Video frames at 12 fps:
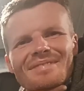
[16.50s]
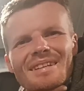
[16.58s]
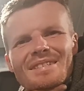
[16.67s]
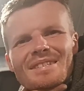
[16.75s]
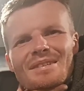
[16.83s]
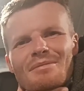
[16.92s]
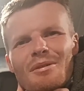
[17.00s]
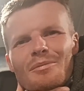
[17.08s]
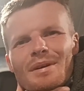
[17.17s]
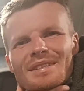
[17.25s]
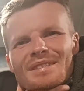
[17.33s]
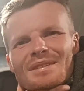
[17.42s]
Let's see what
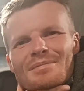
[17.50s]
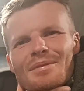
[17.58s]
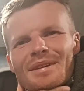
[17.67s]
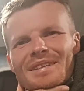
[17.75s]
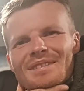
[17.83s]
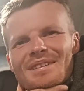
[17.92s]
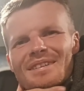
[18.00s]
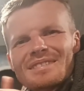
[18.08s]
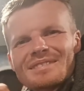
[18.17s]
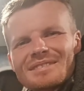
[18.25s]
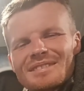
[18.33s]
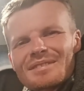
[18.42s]
Wednesday brings.
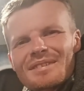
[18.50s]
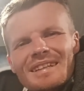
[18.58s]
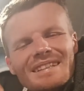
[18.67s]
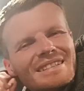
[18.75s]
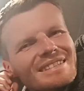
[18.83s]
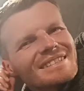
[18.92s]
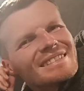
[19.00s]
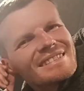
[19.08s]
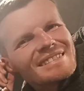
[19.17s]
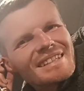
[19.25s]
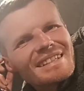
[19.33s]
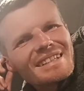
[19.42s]
Alright,
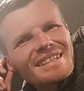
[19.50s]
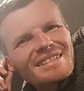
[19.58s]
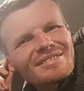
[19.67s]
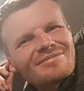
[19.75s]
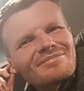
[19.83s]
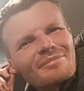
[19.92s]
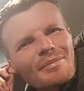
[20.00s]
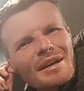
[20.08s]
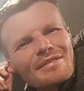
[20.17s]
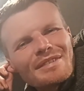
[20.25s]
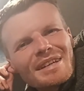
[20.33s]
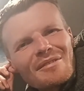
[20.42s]
night night,
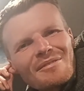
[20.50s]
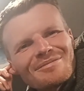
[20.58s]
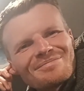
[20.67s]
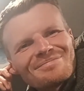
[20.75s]
bye for now.